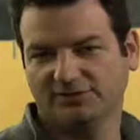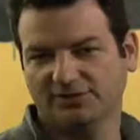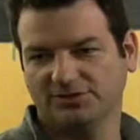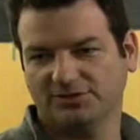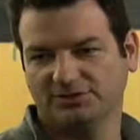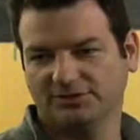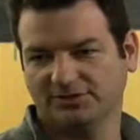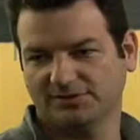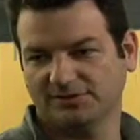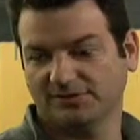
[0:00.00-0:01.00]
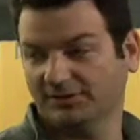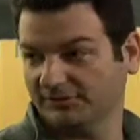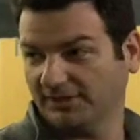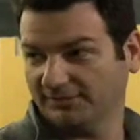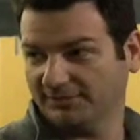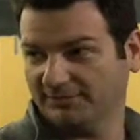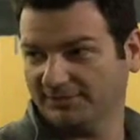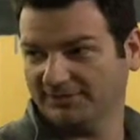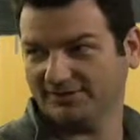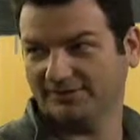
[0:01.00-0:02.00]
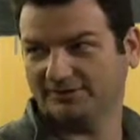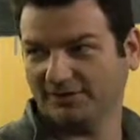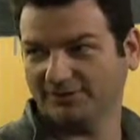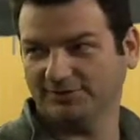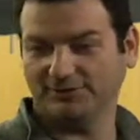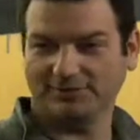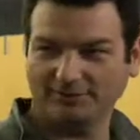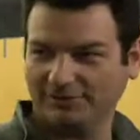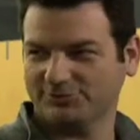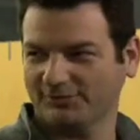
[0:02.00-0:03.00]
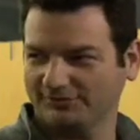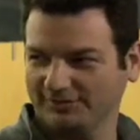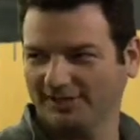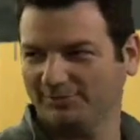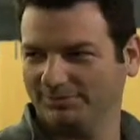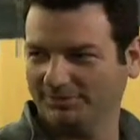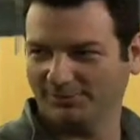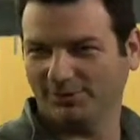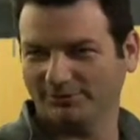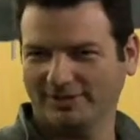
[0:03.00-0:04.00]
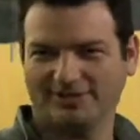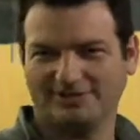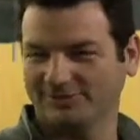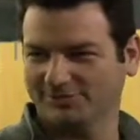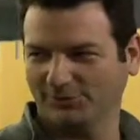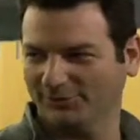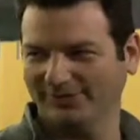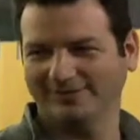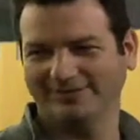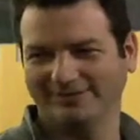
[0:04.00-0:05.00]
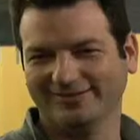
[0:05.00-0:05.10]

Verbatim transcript: to digest because it's a very crowded space and crowded with Microsoft and Apple and Comcast and Sony and.